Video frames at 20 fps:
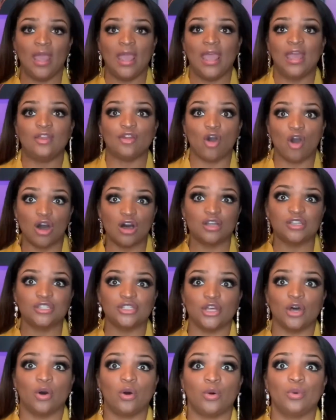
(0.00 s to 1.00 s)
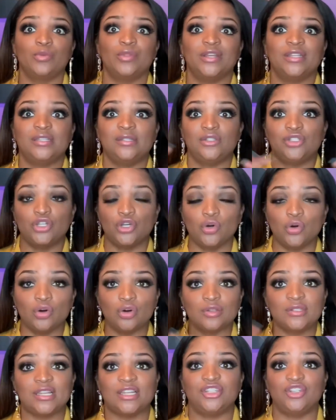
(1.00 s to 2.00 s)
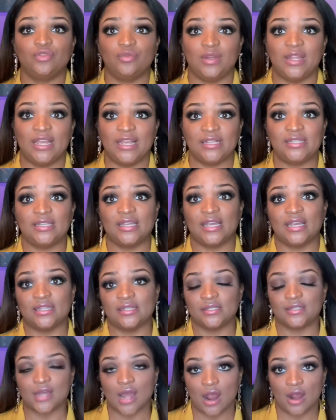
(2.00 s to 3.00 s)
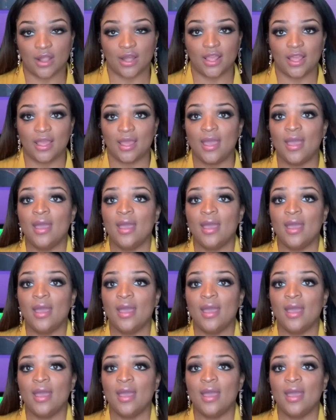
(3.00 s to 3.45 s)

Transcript: and also the tools that you need to get started.